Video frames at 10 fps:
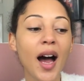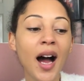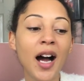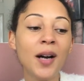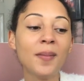
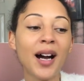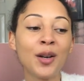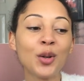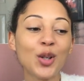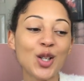Um,
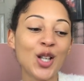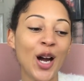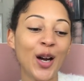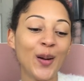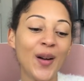and
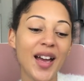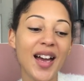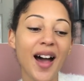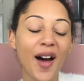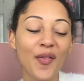also,
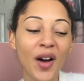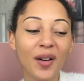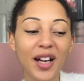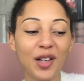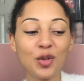I felt
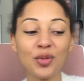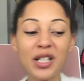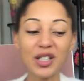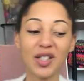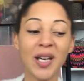like it was really
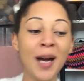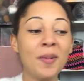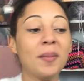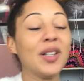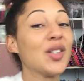good
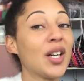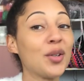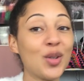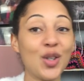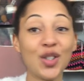timing because I
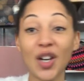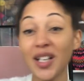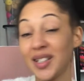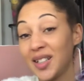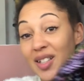also
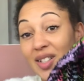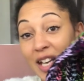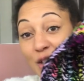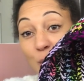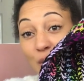started this
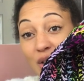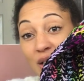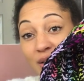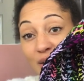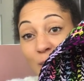stash
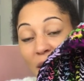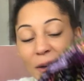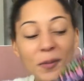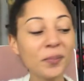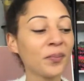buster as
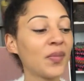well.